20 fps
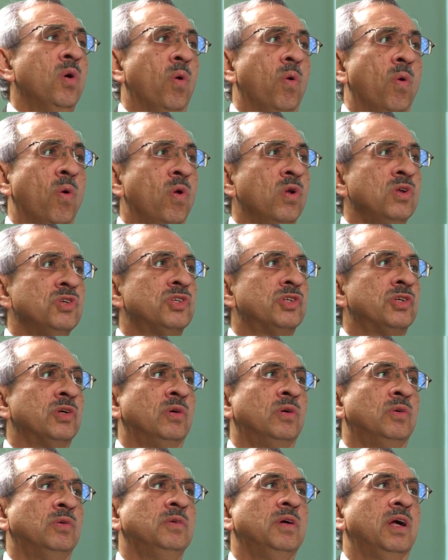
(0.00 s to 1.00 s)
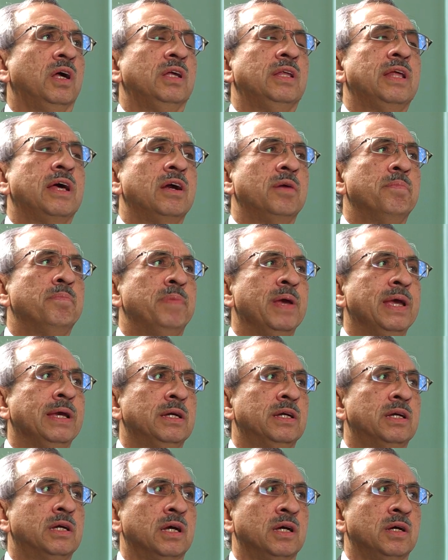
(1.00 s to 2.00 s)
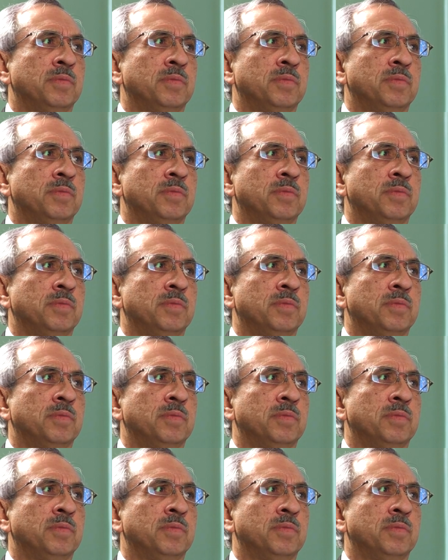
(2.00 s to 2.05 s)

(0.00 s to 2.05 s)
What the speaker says: Also, there are big